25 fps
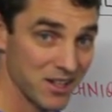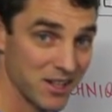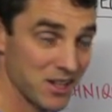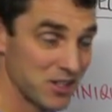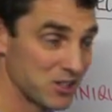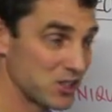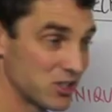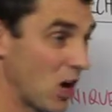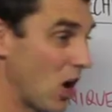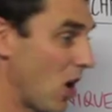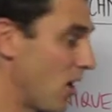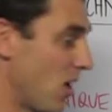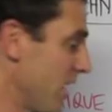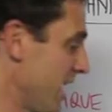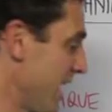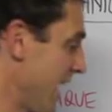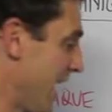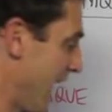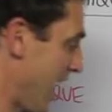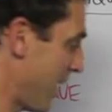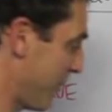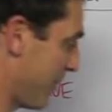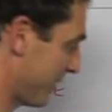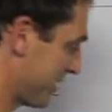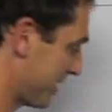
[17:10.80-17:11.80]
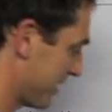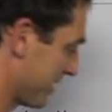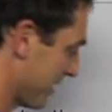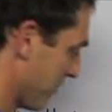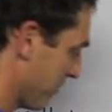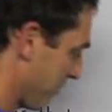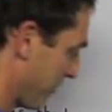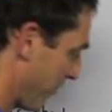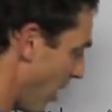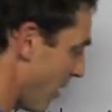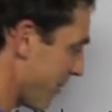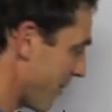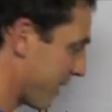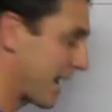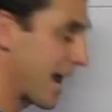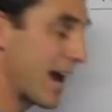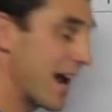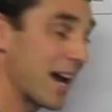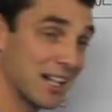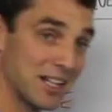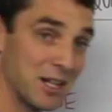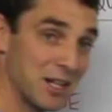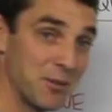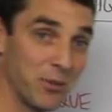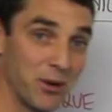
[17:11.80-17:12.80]
So he was
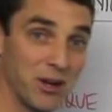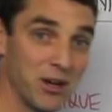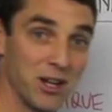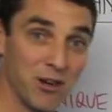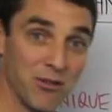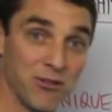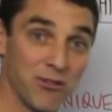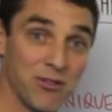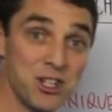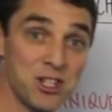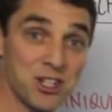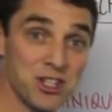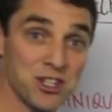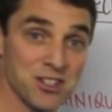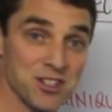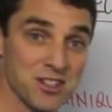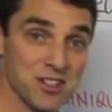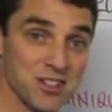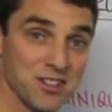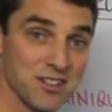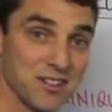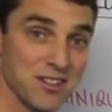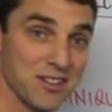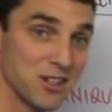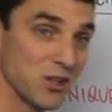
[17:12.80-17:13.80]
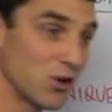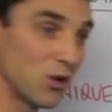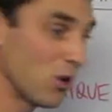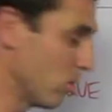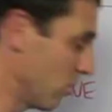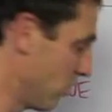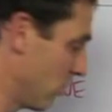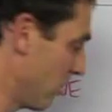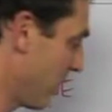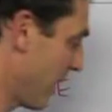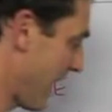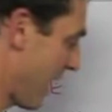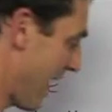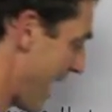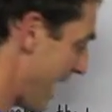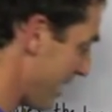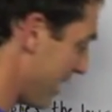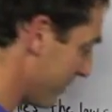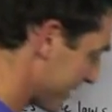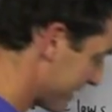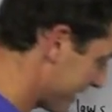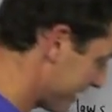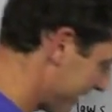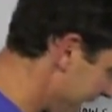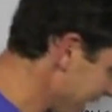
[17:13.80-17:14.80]
biomechanically pretty efficient. He
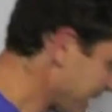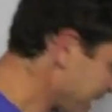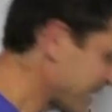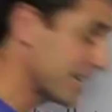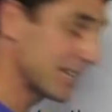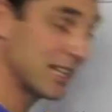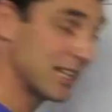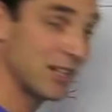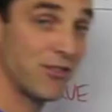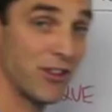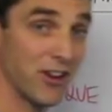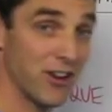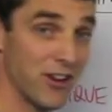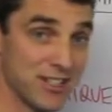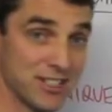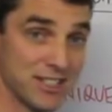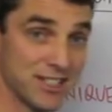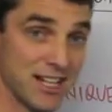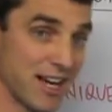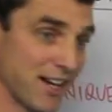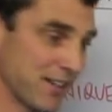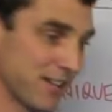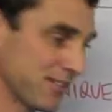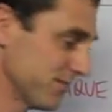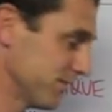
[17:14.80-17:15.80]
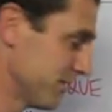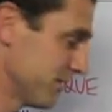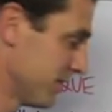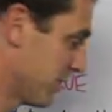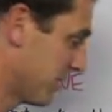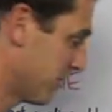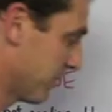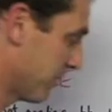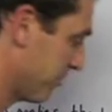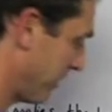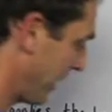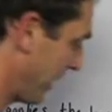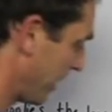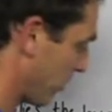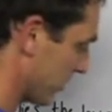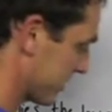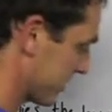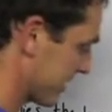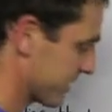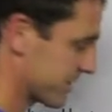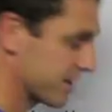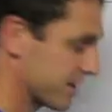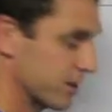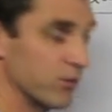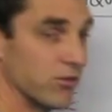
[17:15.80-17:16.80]
was technically very sound, but he
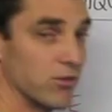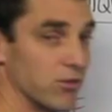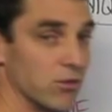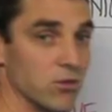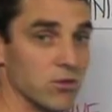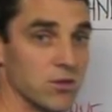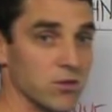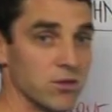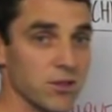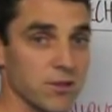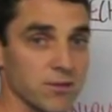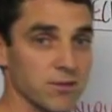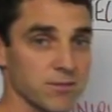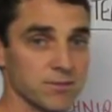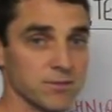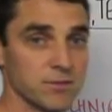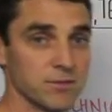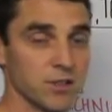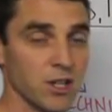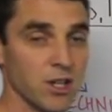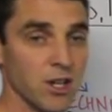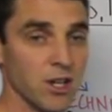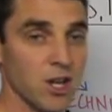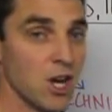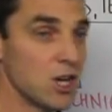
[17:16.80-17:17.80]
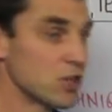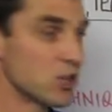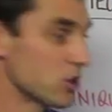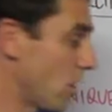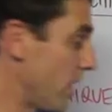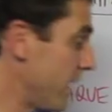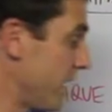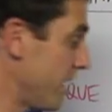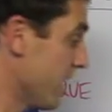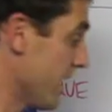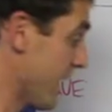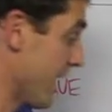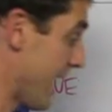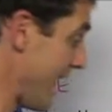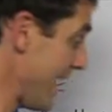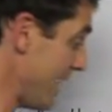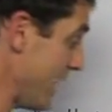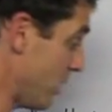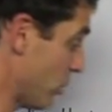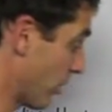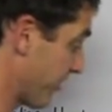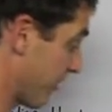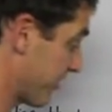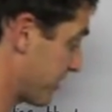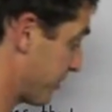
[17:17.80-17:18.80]
wasn't skillful. So he
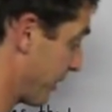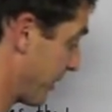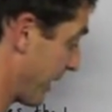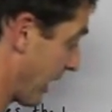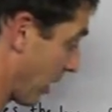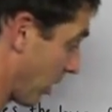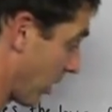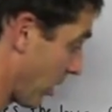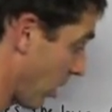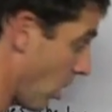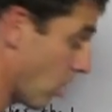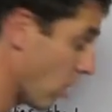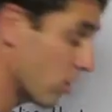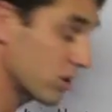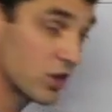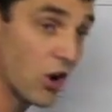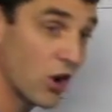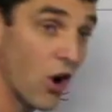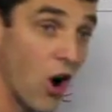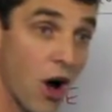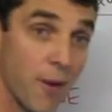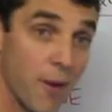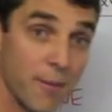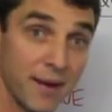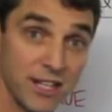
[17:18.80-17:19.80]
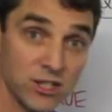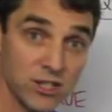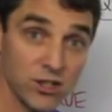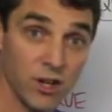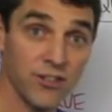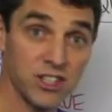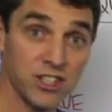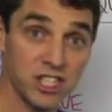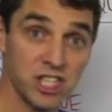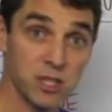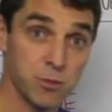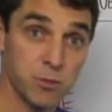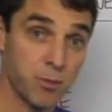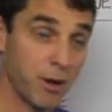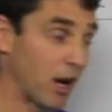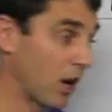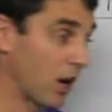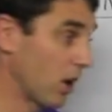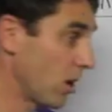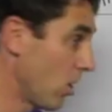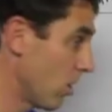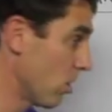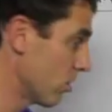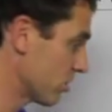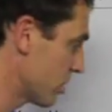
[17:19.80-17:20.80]
could have spent a long time, and he's obviously spent a
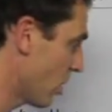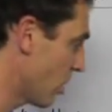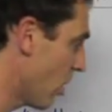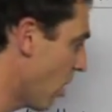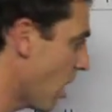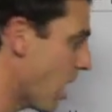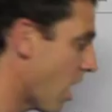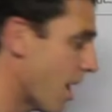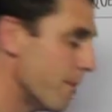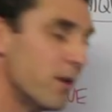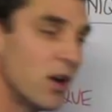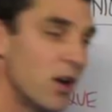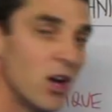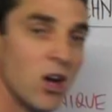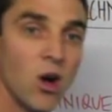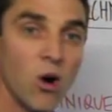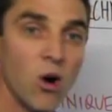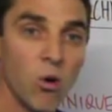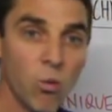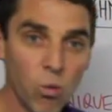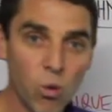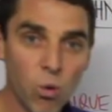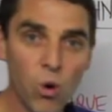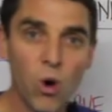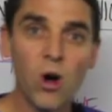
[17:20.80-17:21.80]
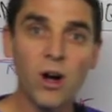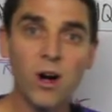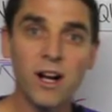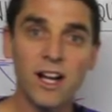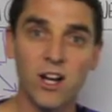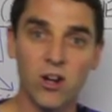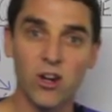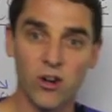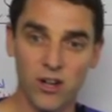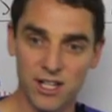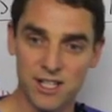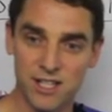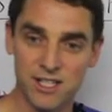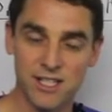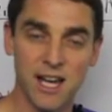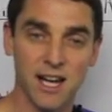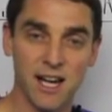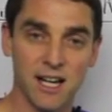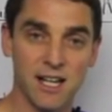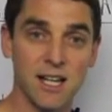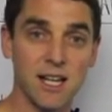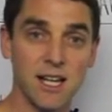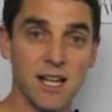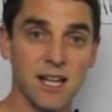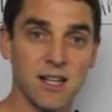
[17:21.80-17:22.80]
long time working on his
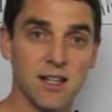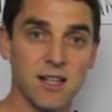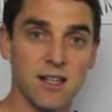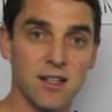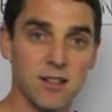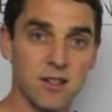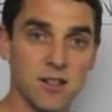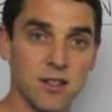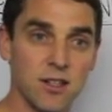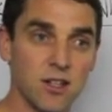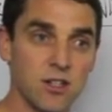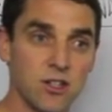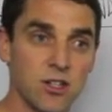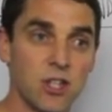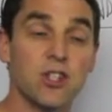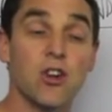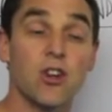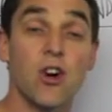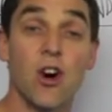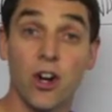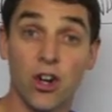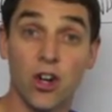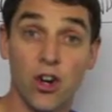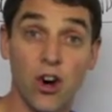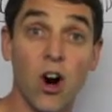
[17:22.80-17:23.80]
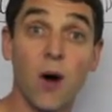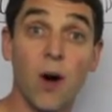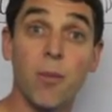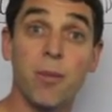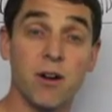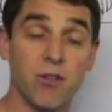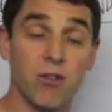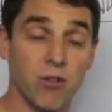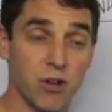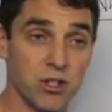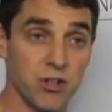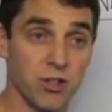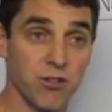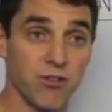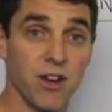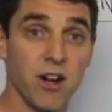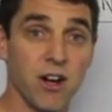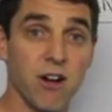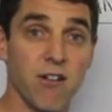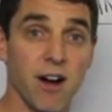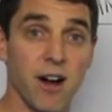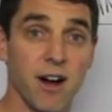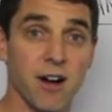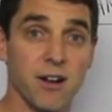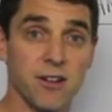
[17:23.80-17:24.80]
technique to try and copy Roger
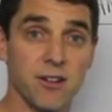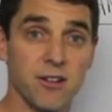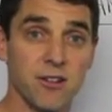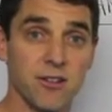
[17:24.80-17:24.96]
Federer.